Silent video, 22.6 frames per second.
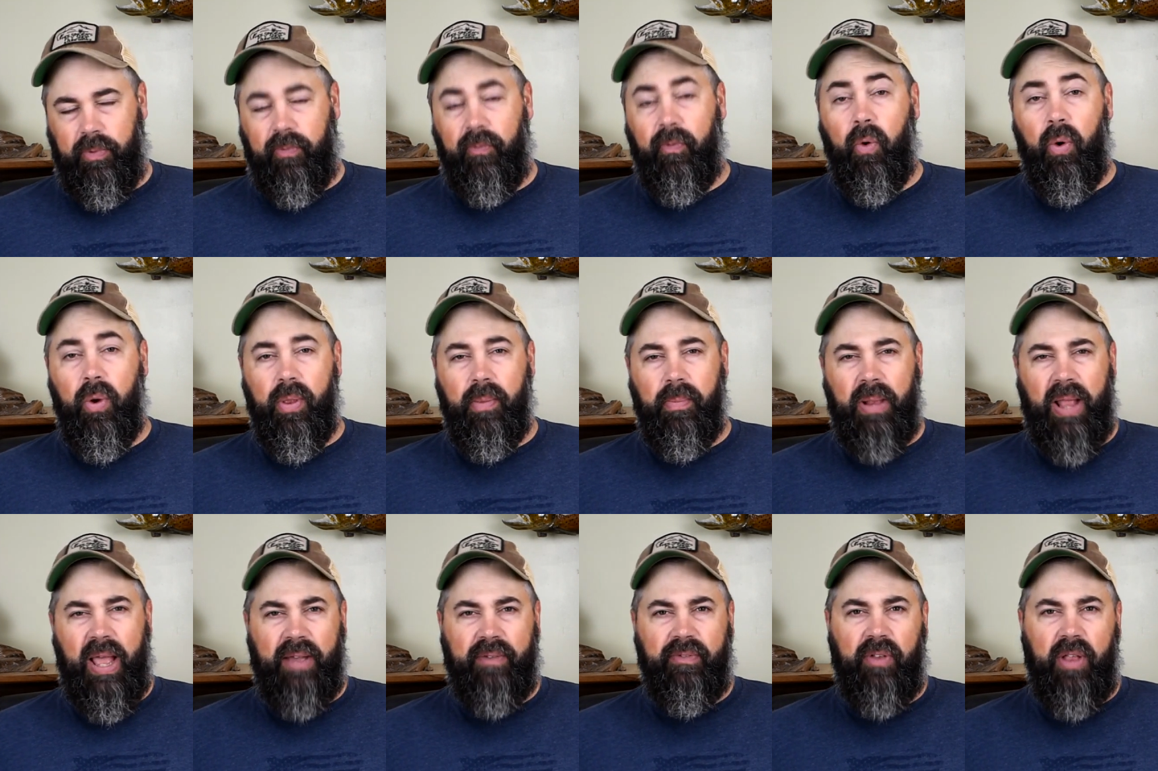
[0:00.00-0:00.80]
the
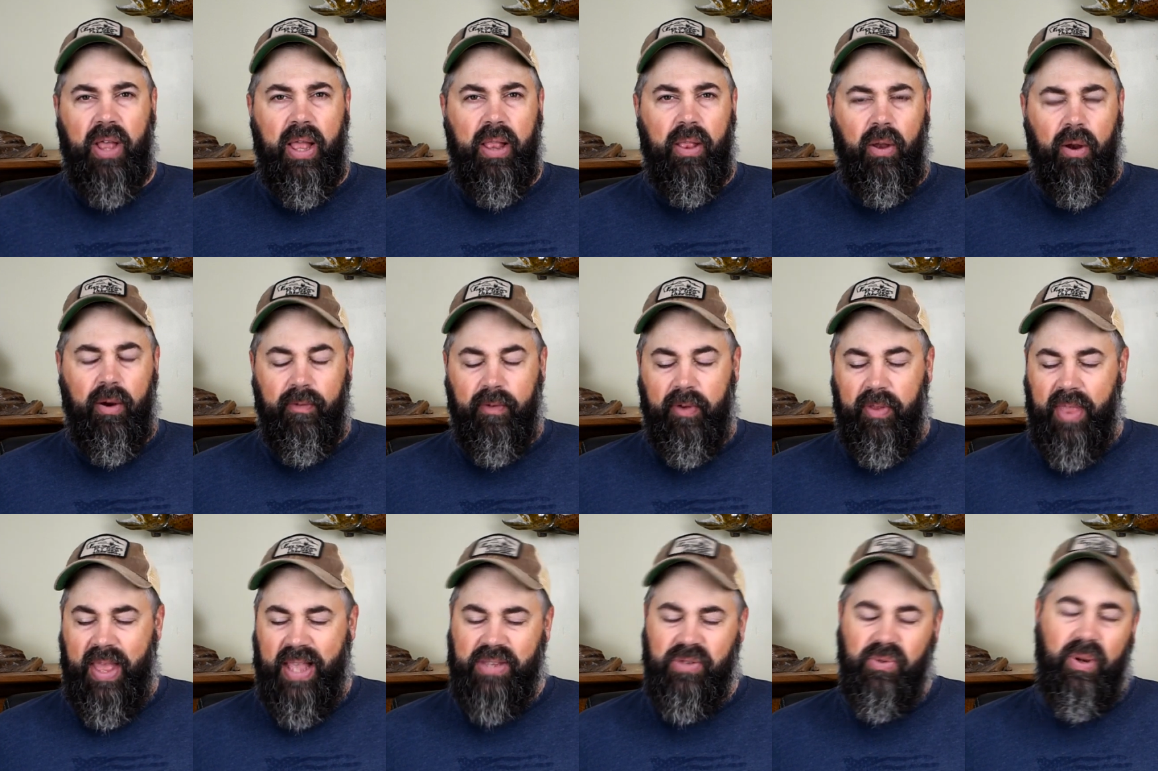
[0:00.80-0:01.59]
black fly larva,
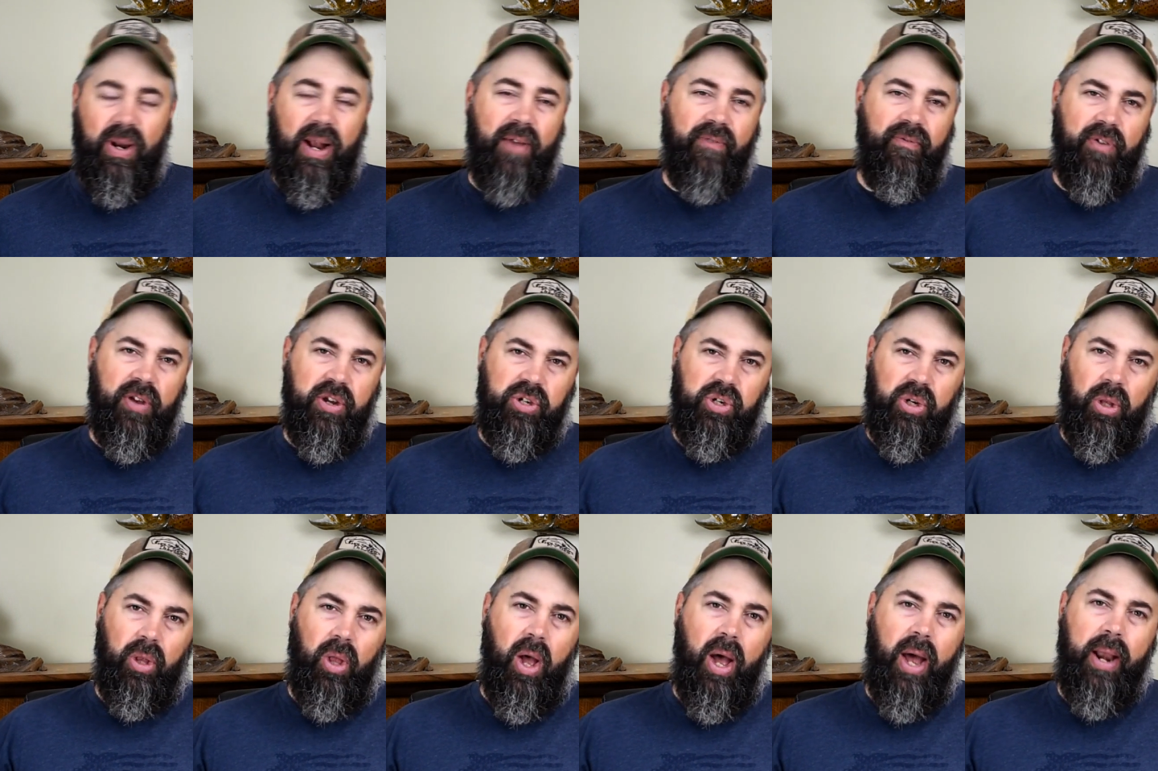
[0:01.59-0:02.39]
that's what I fish a
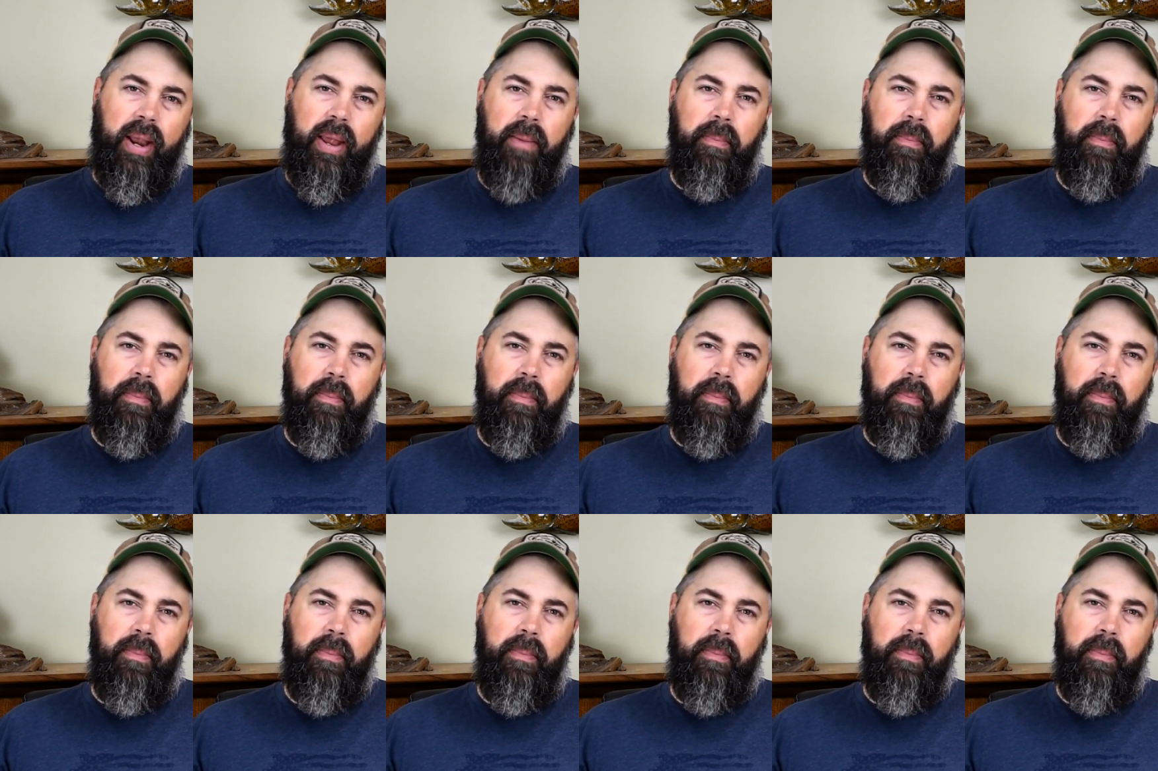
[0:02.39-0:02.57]
lot